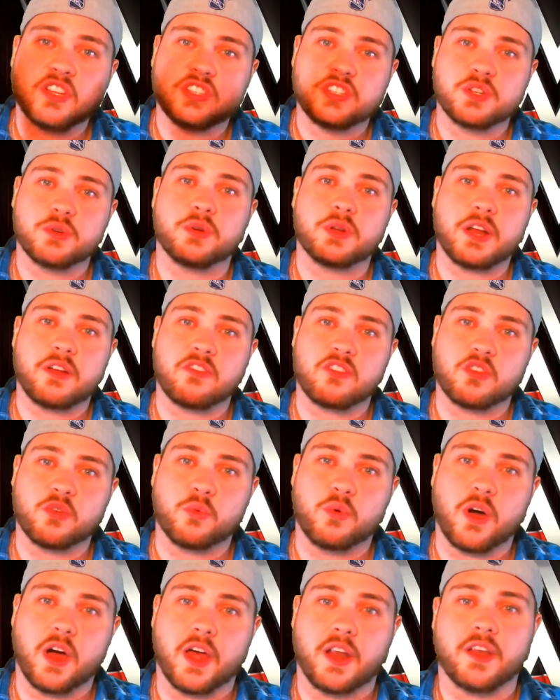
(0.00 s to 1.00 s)
Do whatever you
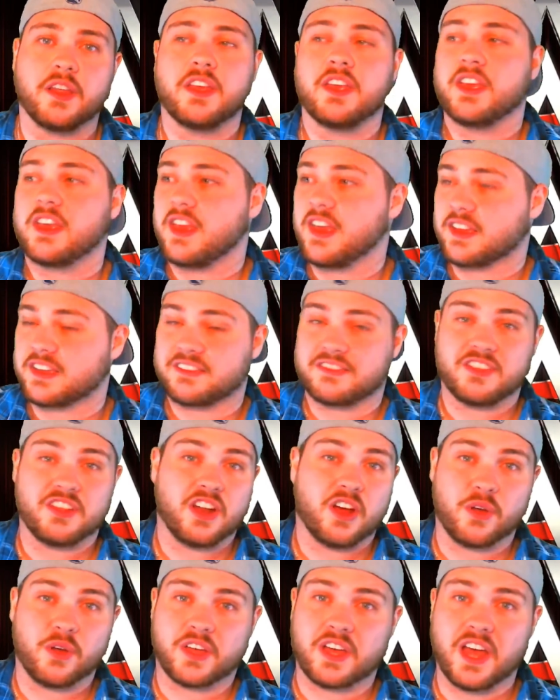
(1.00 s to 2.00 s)
want. It
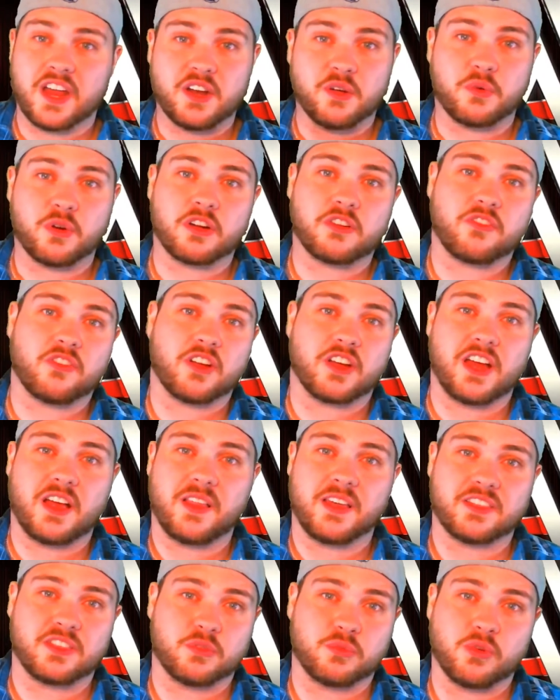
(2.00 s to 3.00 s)
kind of worked for a guy
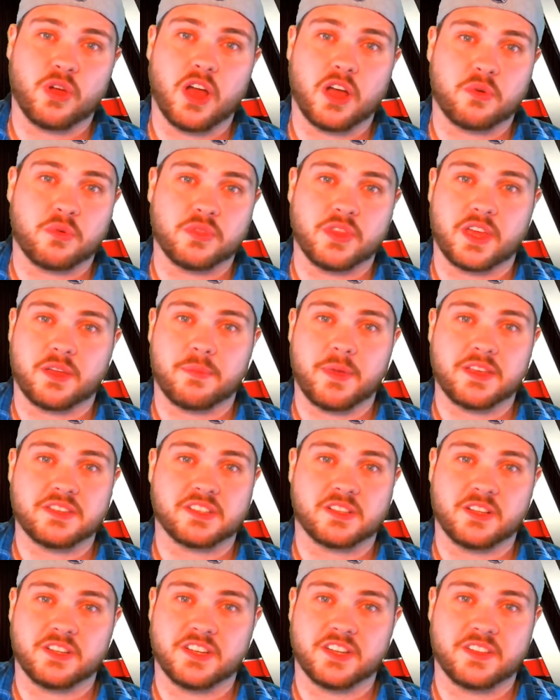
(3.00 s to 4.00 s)
like The Rock when they
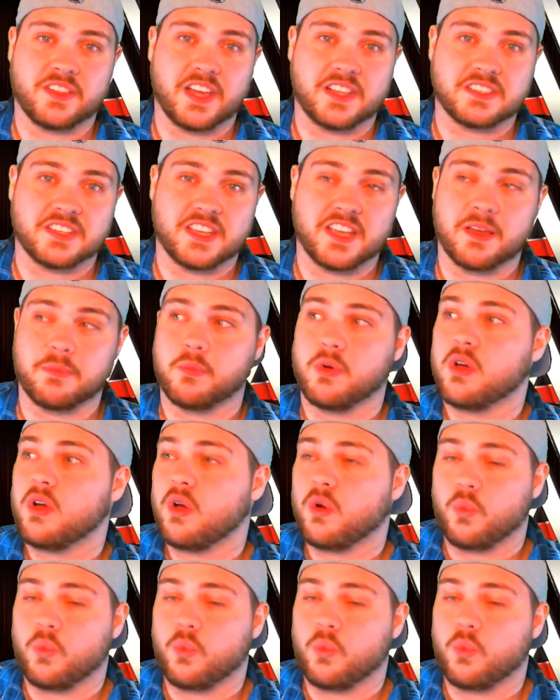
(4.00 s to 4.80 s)
basically did that to him.